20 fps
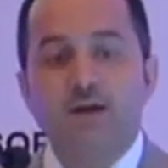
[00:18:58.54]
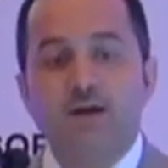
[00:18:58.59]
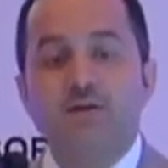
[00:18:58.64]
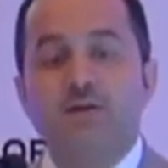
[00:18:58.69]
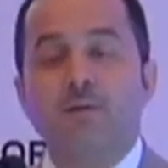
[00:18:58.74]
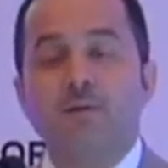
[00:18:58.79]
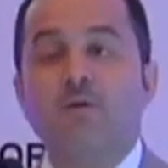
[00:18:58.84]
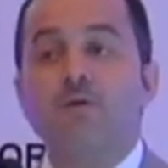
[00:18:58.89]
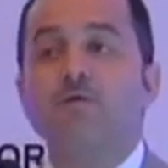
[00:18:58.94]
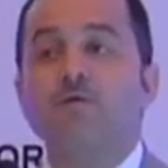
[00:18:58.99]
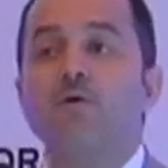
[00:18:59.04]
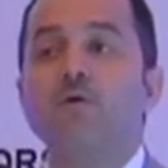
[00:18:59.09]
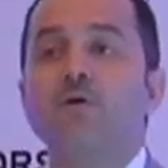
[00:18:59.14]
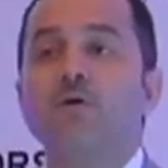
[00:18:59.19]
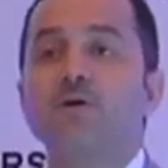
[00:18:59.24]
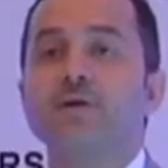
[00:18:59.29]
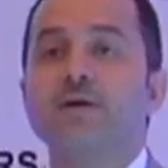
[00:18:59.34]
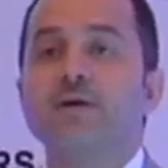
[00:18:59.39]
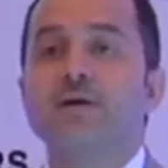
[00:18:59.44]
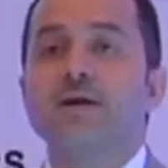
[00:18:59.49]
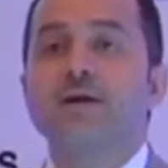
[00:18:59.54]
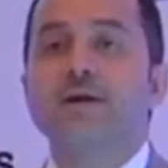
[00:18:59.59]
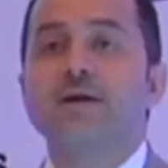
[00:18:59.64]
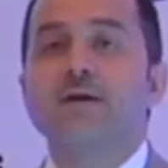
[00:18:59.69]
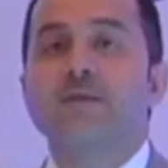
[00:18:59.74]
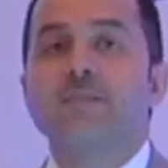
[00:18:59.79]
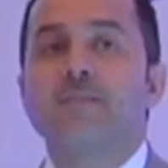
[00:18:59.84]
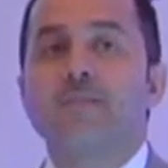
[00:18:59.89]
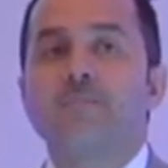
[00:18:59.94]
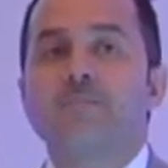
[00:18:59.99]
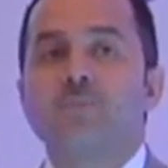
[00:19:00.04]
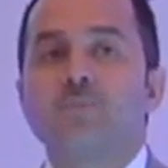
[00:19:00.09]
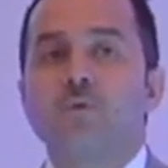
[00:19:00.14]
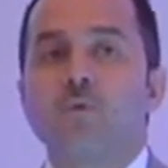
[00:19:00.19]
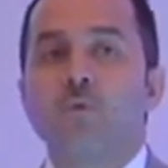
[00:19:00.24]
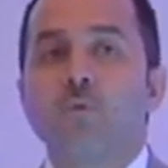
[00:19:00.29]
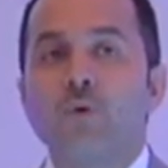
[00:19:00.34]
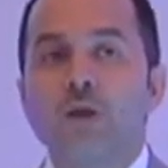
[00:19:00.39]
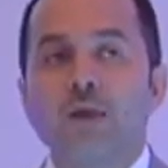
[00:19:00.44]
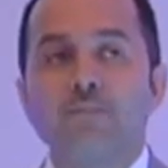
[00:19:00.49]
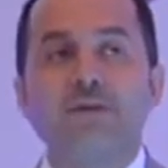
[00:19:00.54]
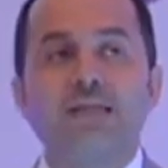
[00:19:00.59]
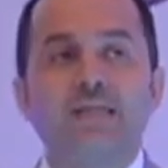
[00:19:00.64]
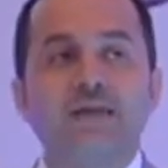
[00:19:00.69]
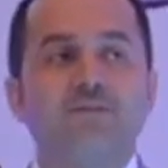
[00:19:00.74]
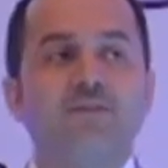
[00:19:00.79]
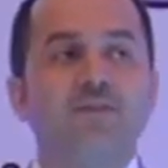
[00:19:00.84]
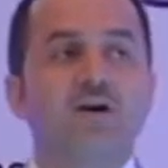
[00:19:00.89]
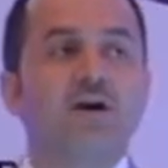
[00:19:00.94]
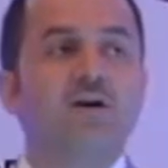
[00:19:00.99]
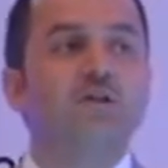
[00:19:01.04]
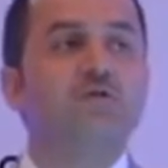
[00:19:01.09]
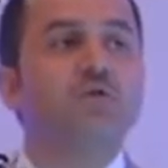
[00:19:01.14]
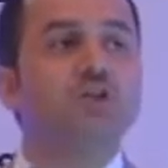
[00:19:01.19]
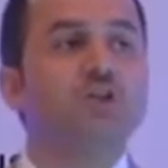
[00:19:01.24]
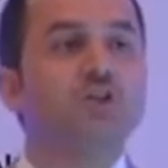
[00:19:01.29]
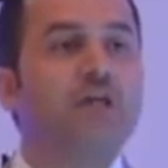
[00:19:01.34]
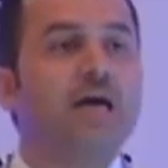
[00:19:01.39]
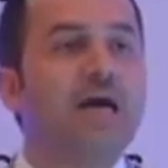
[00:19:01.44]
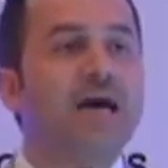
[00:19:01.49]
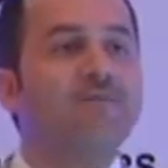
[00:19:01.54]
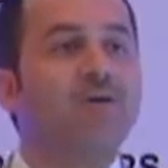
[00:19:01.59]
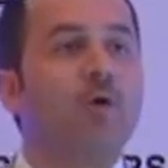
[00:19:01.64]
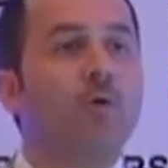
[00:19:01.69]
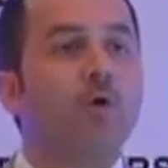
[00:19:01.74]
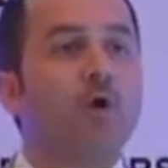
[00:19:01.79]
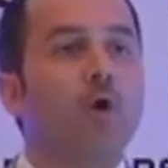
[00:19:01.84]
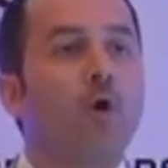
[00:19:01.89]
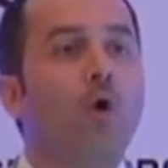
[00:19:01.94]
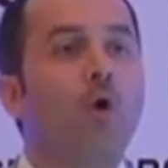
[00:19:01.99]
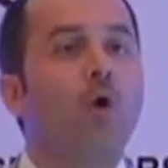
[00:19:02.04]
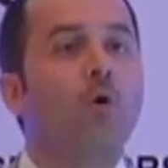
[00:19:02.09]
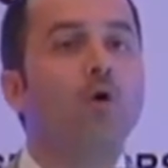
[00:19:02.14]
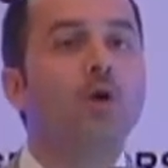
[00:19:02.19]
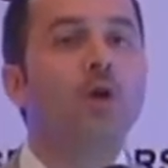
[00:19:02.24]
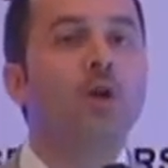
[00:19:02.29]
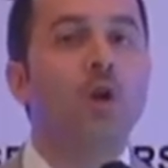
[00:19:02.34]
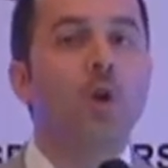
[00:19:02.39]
Number four, we believe that we should have our own